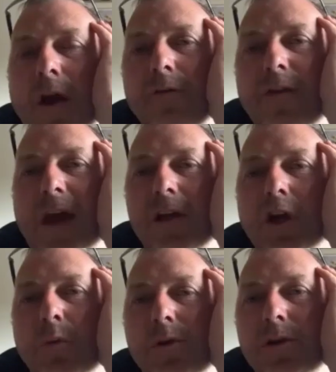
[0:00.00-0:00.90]
forget,
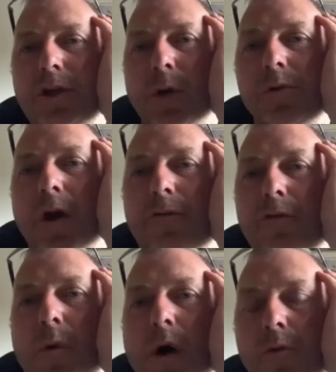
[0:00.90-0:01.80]
Jill was off
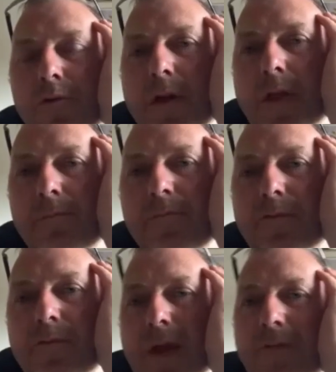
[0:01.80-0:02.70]
for a while, so them
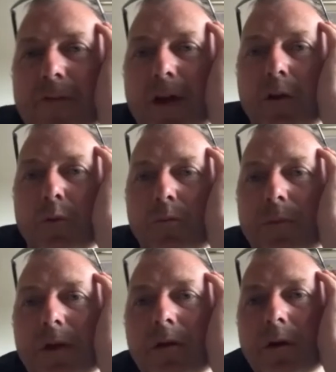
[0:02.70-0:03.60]
figures would
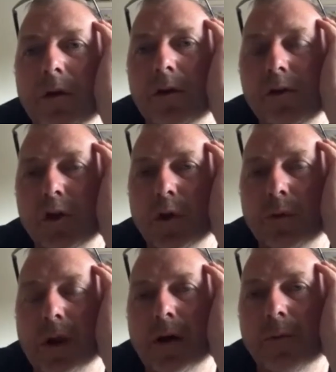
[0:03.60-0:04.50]
be
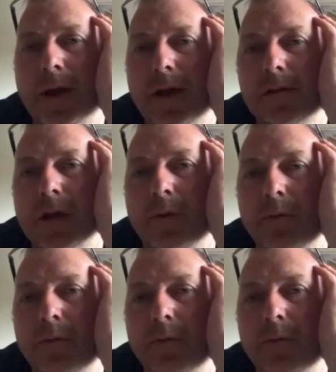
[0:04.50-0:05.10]
skewed a little bit. So